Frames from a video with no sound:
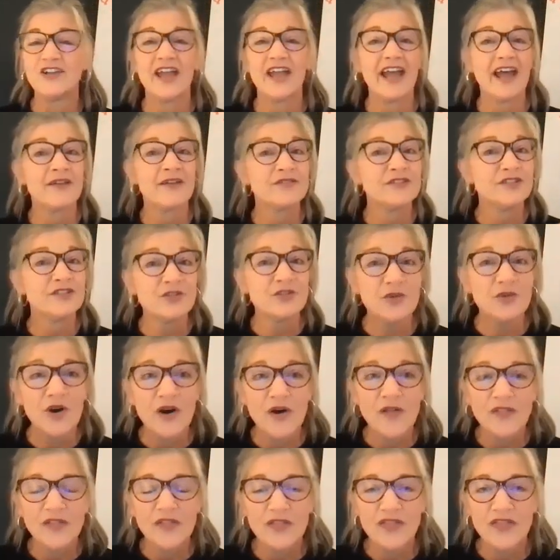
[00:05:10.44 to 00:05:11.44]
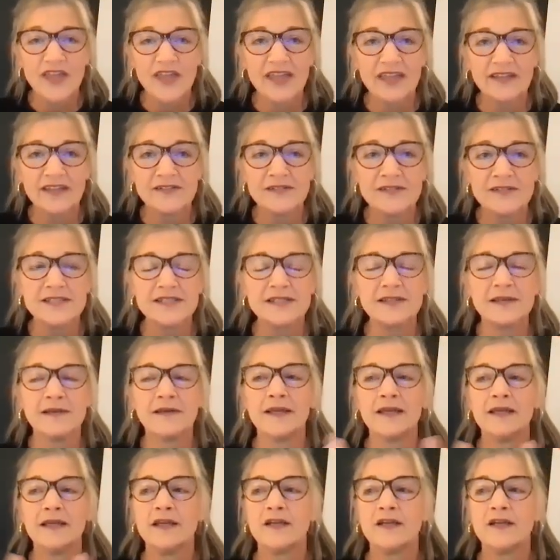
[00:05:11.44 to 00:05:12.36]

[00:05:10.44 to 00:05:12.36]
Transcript: Do you have to do all the things?